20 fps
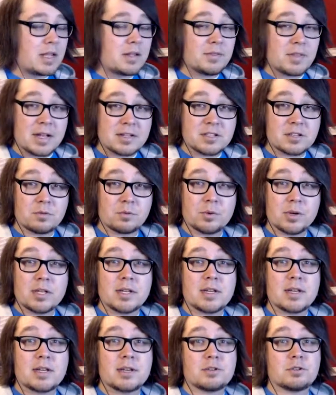that's a
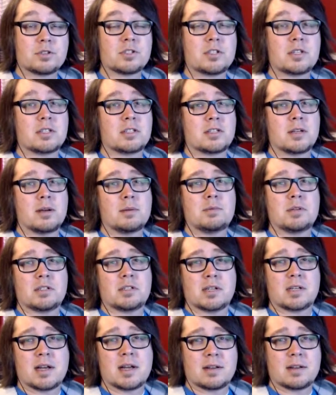really interesting
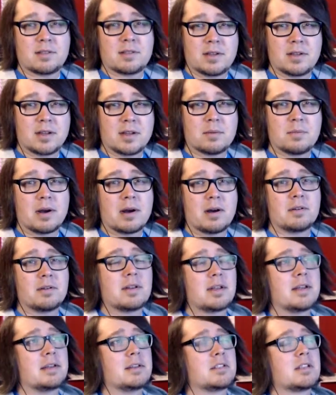subject to kind of think
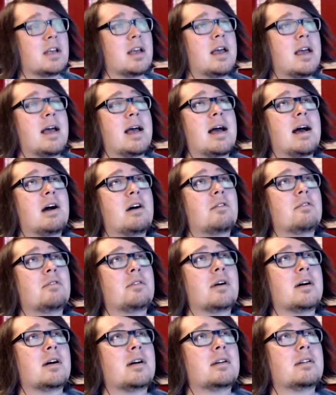about, and
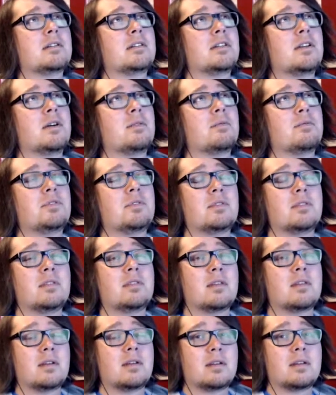how
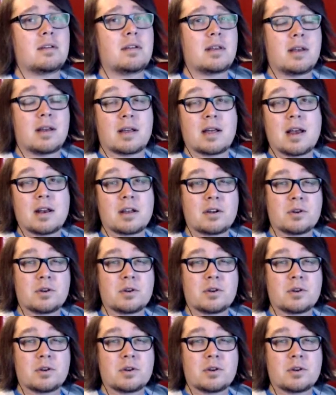and it kind of